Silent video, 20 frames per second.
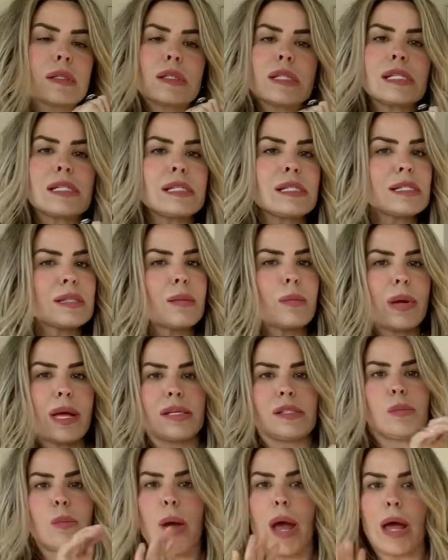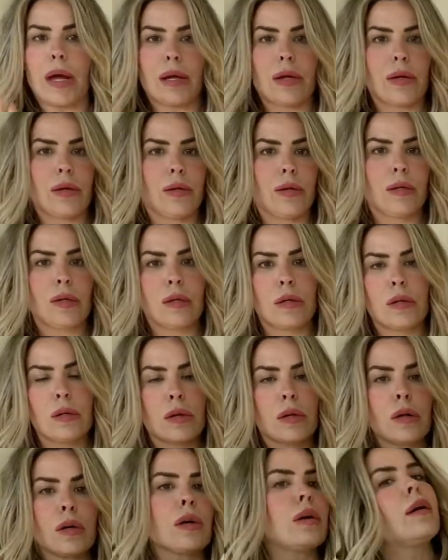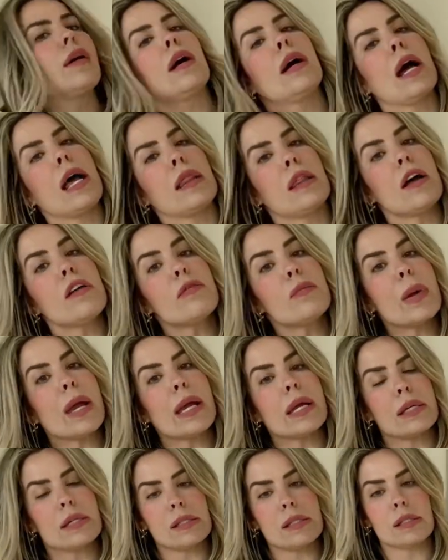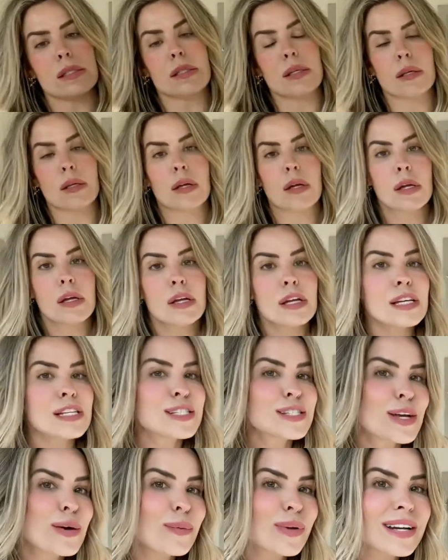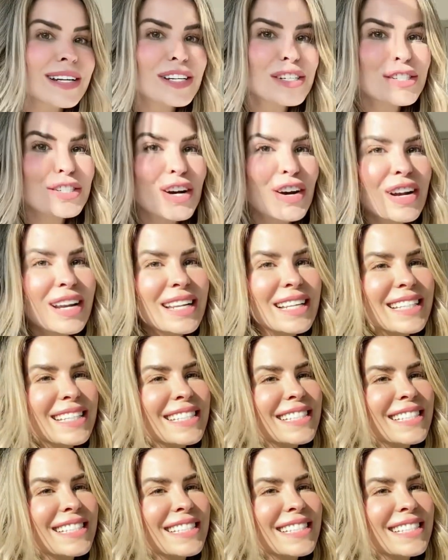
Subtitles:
This is the best bag. I love Beis, so I wanted to share it.